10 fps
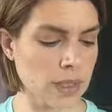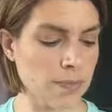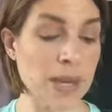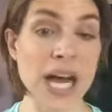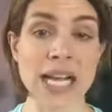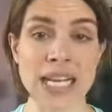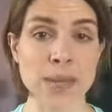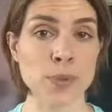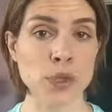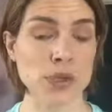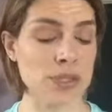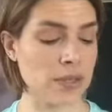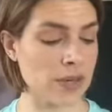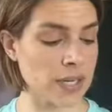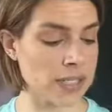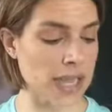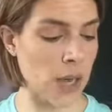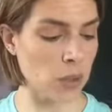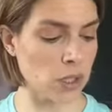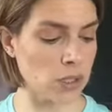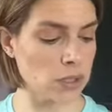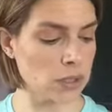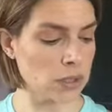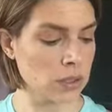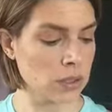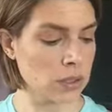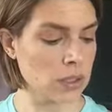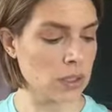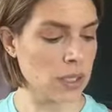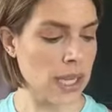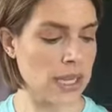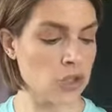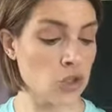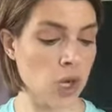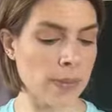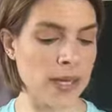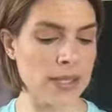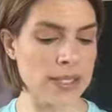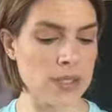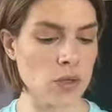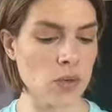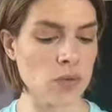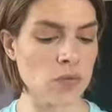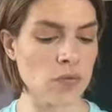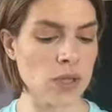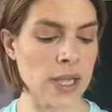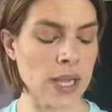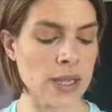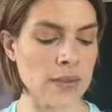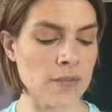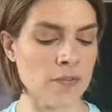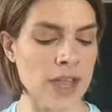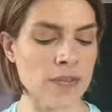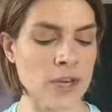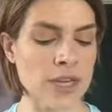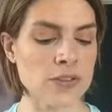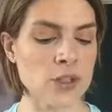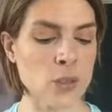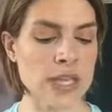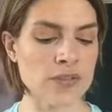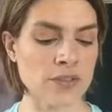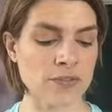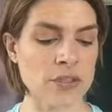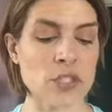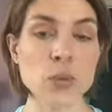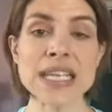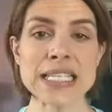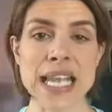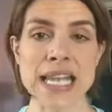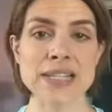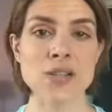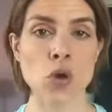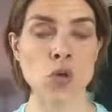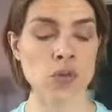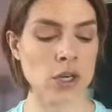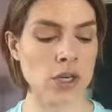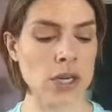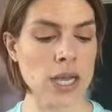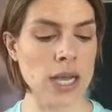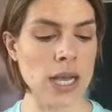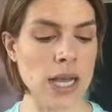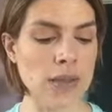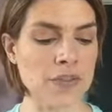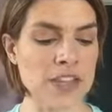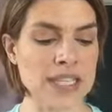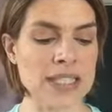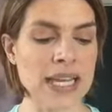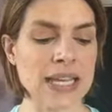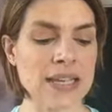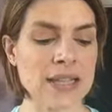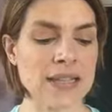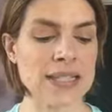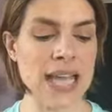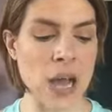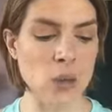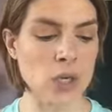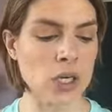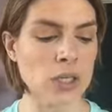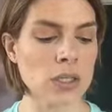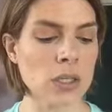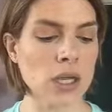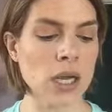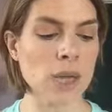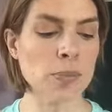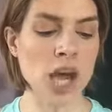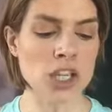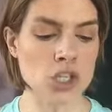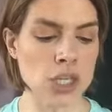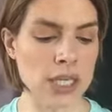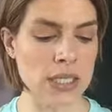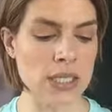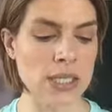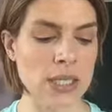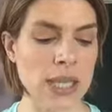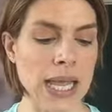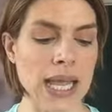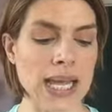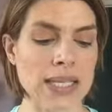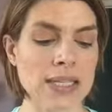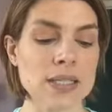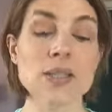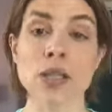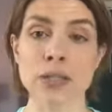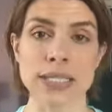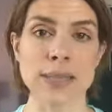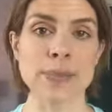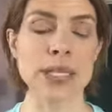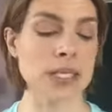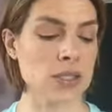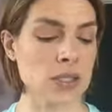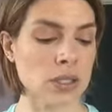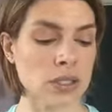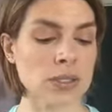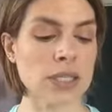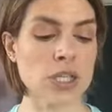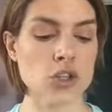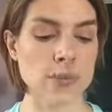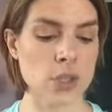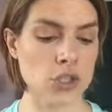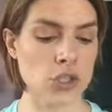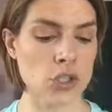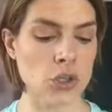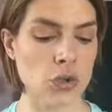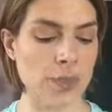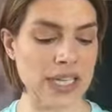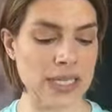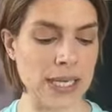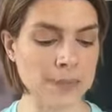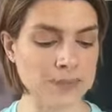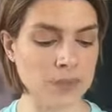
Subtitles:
pineapples, they're very sour, and strawberries. So favoring sweet taste over things like sour, pungent, and salty, because salt contributes to pitta.